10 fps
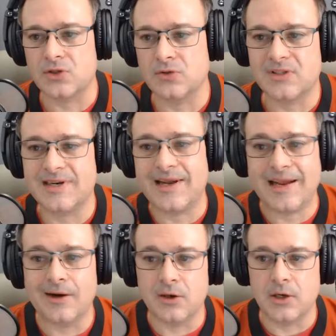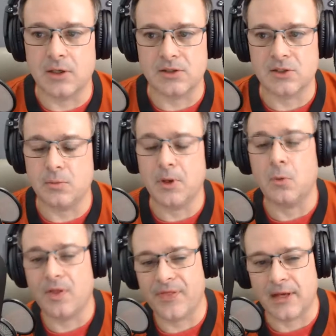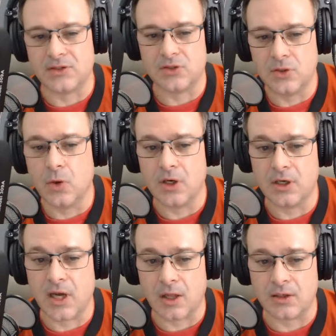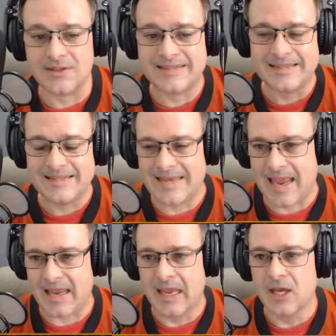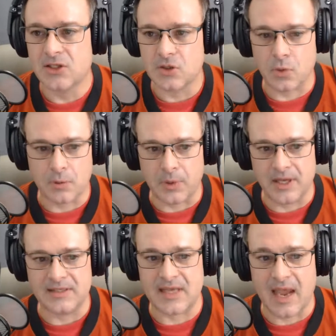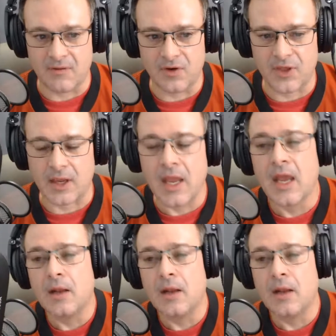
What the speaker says: So instead of $800, it'd be $1,200 today to replace everything.